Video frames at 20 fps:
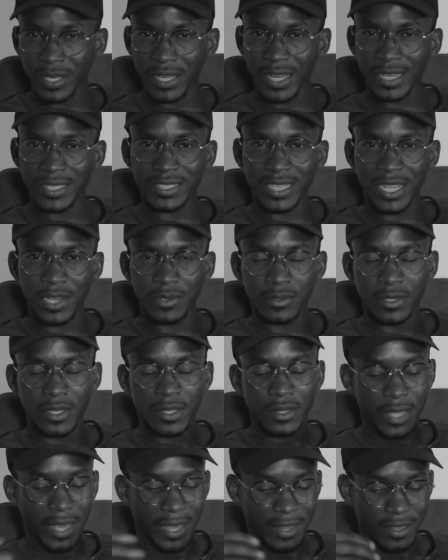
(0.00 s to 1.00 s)
that town.
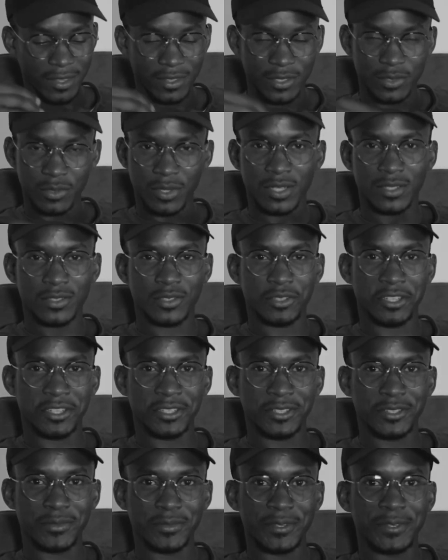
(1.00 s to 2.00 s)
I think this one is talking
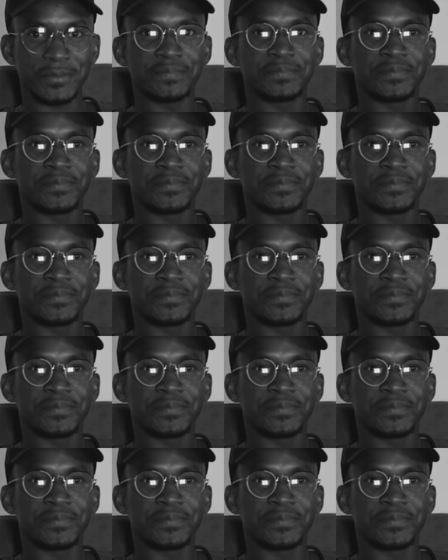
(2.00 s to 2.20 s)
to me.